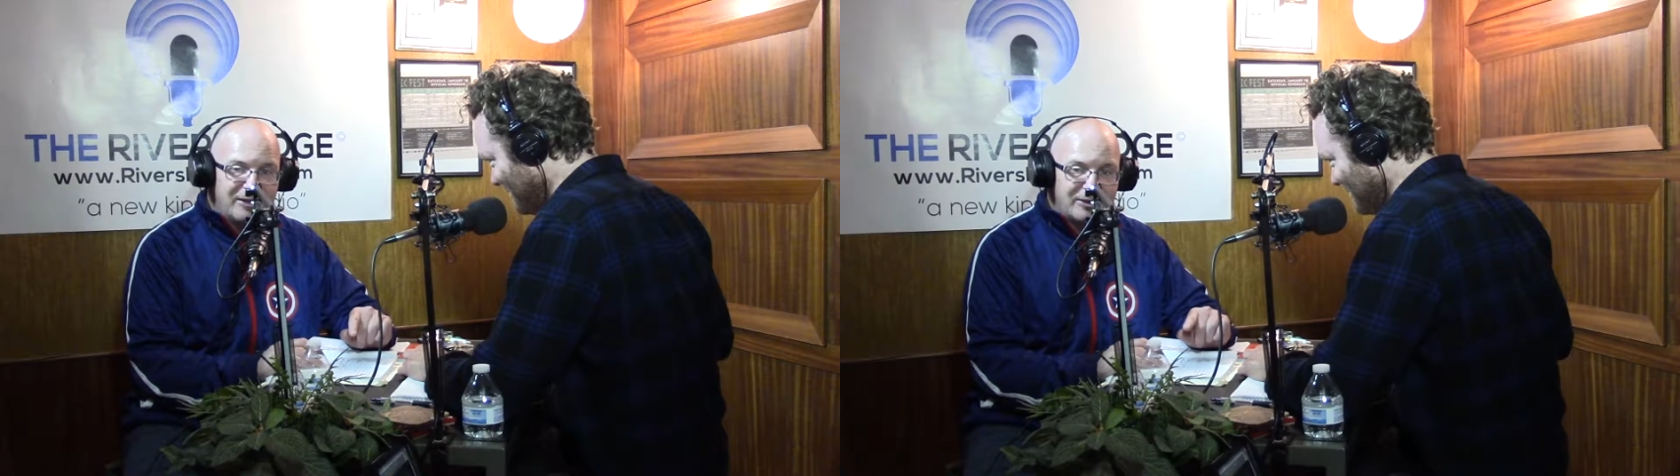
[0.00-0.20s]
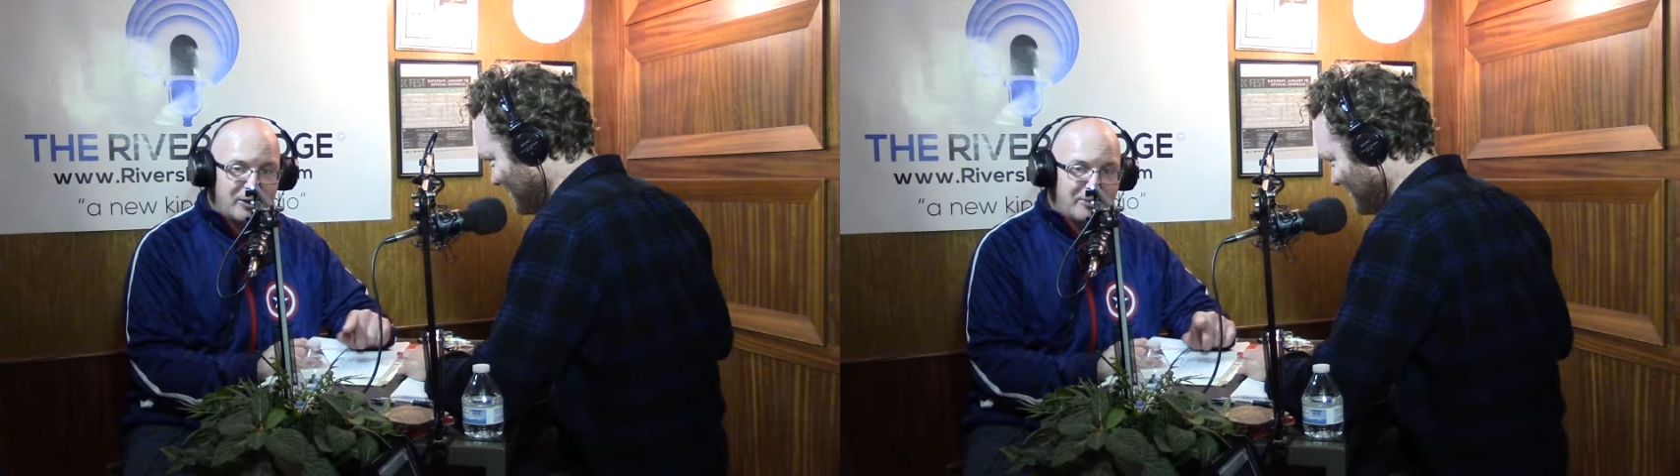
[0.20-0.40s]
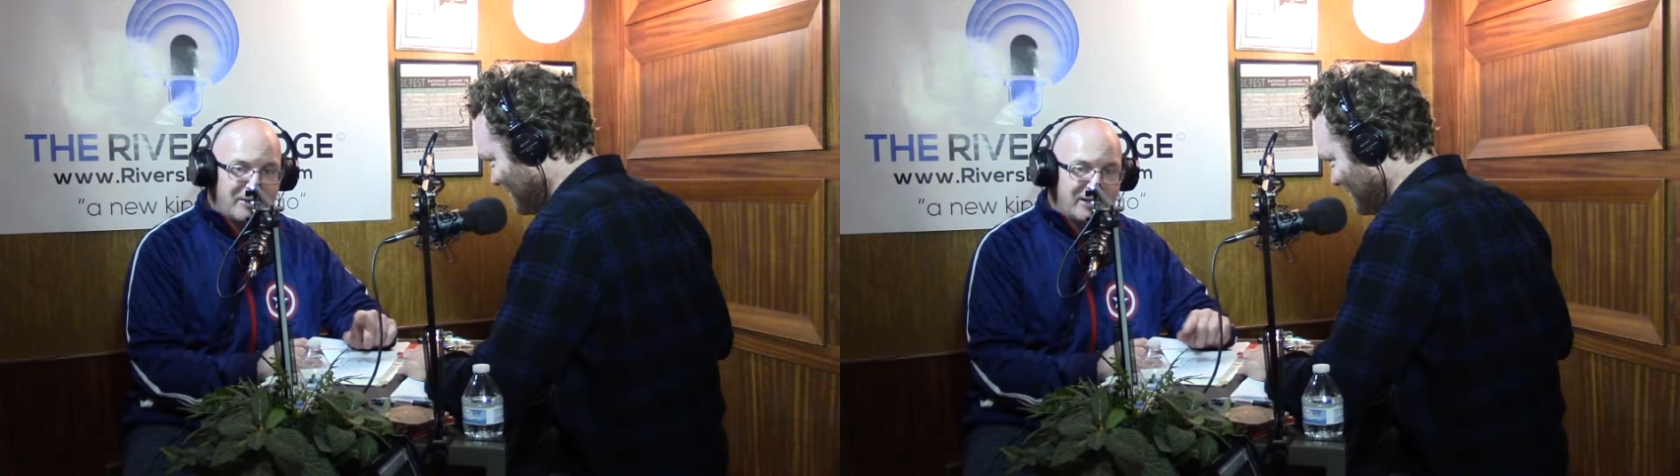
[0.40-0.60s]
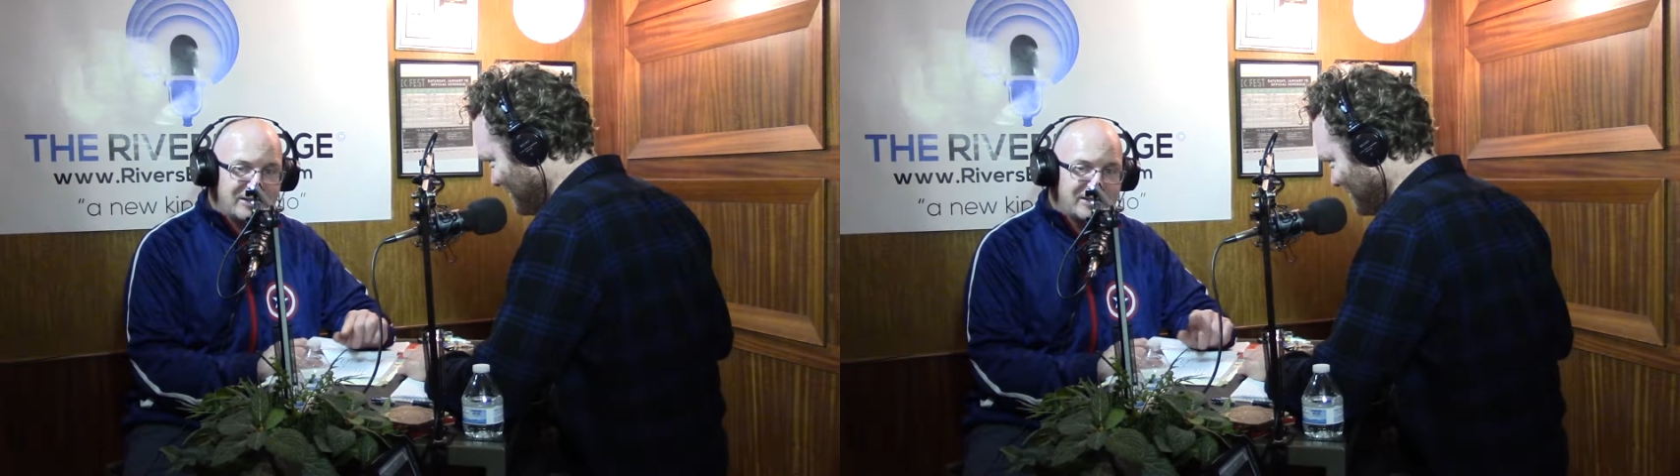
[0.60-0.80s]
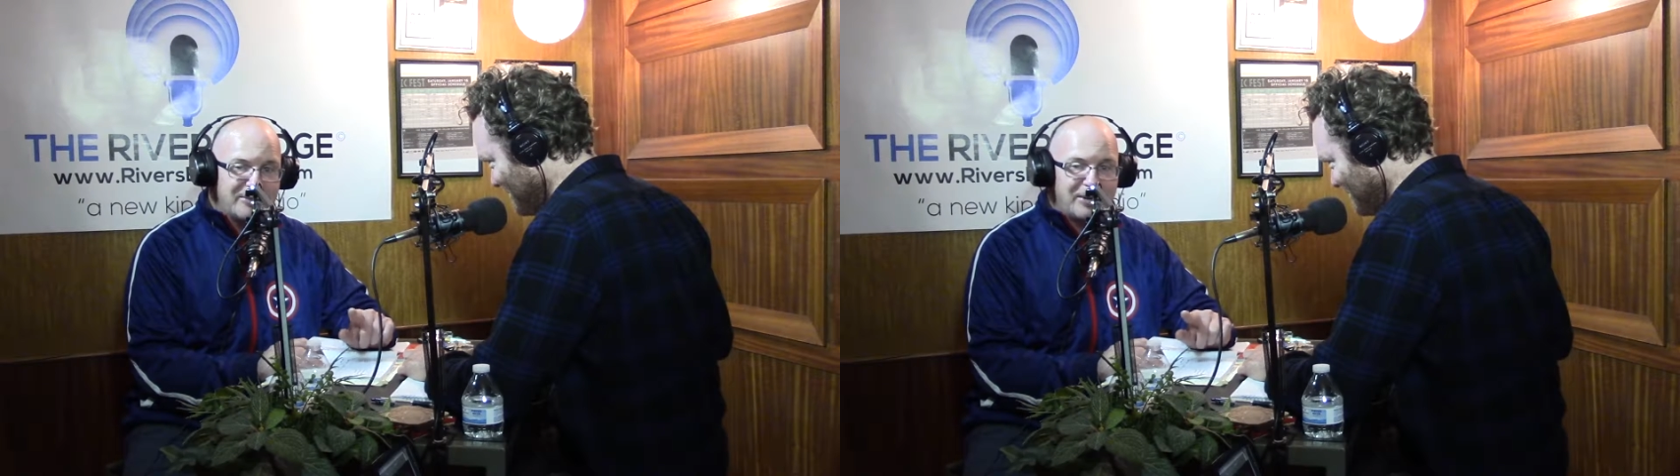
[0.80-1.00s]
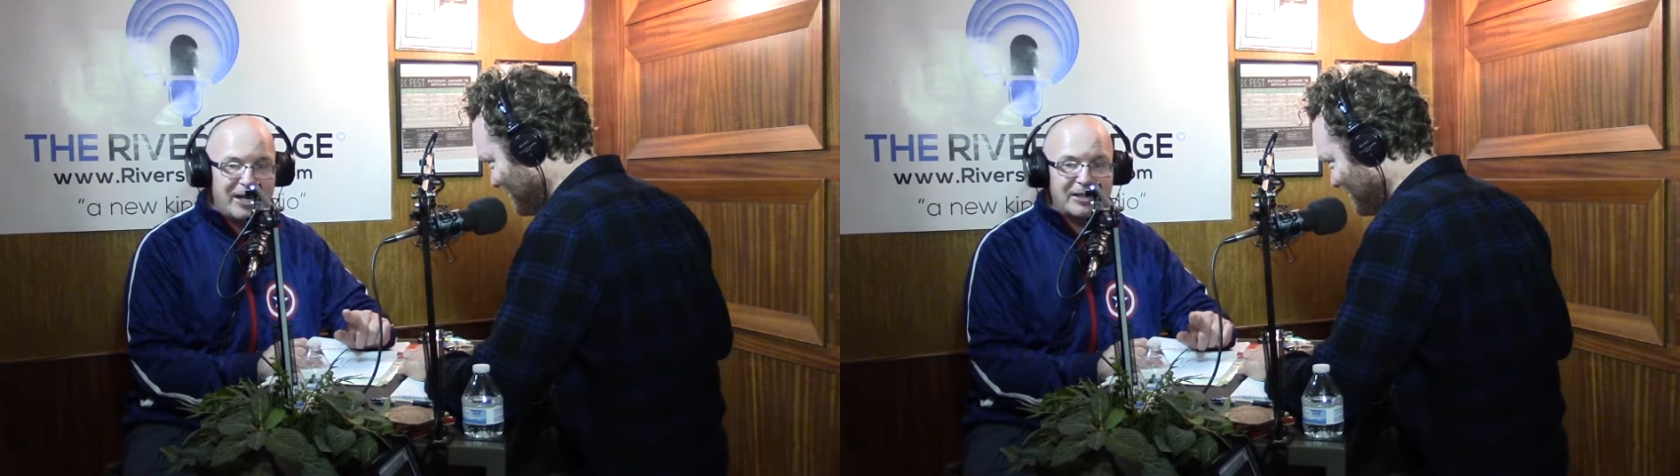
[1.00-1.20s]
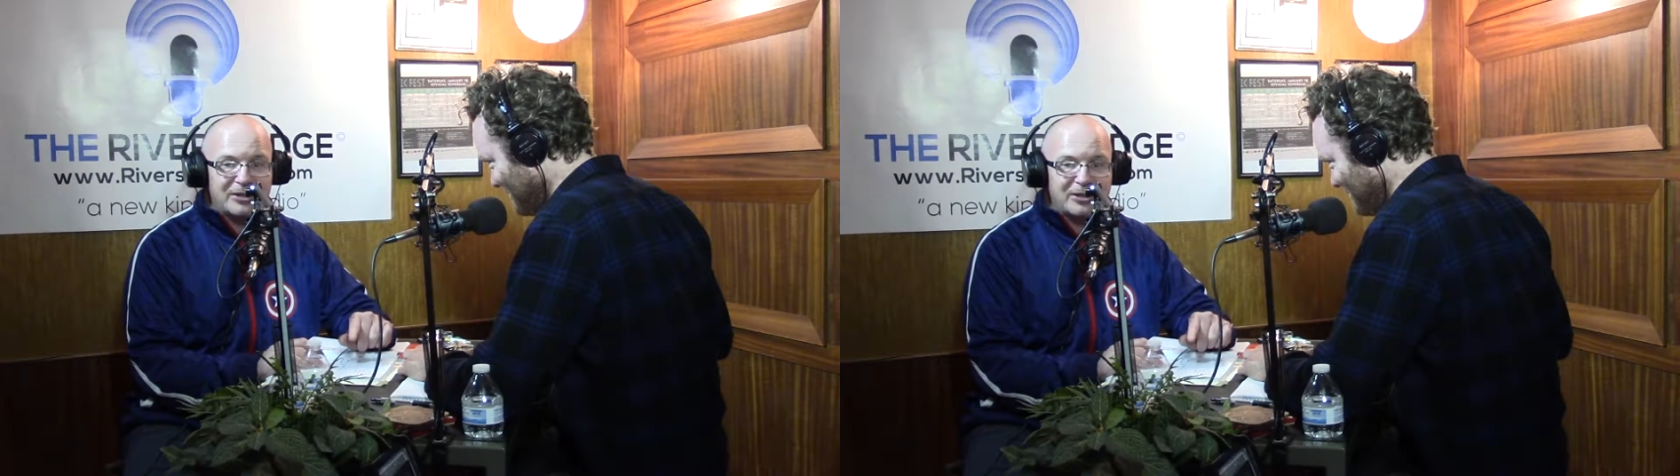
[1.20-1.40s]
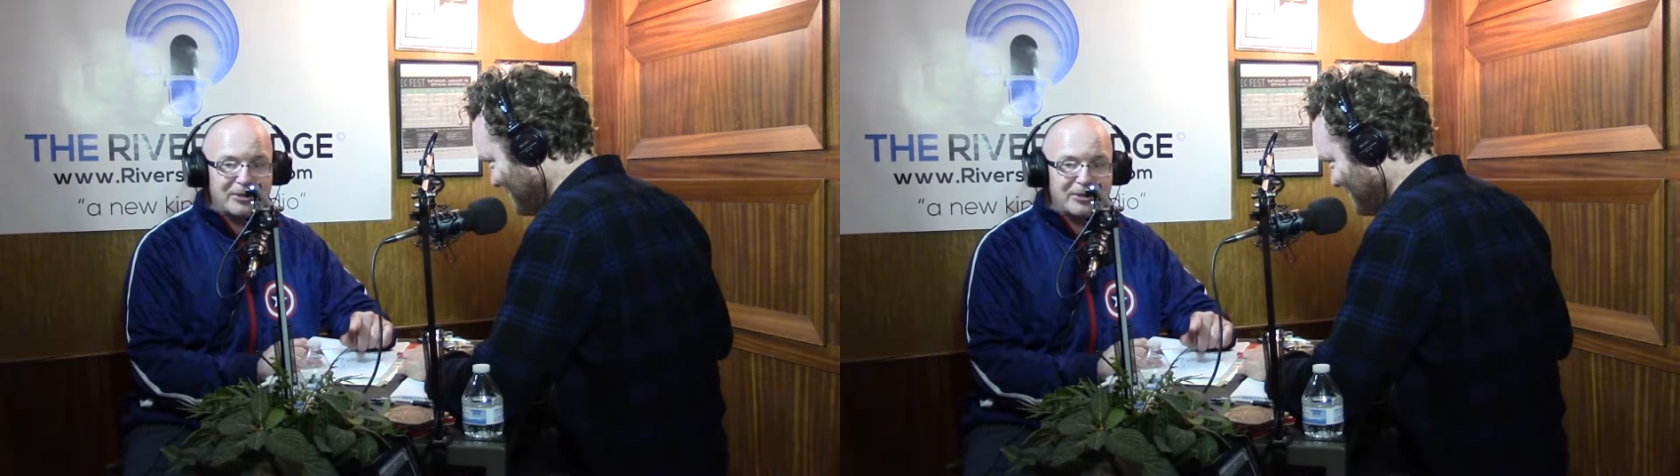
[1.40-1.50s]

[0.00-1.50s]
and Tom Kenny saved my ass because